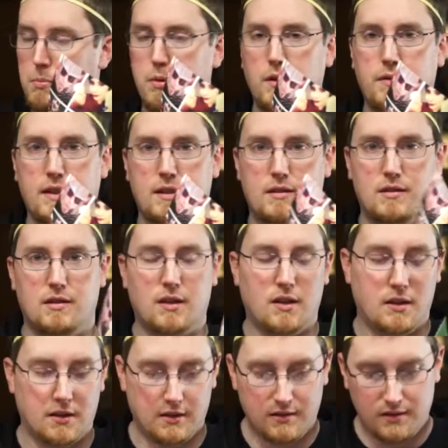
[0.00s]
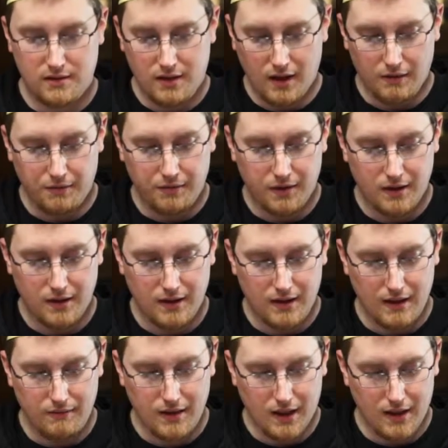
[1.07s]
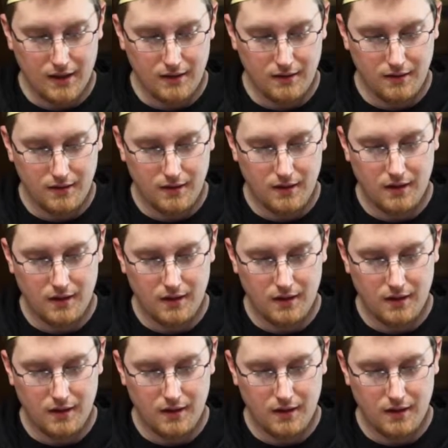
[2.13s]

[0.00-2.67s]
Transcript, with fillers: previous stuff that they've gotten.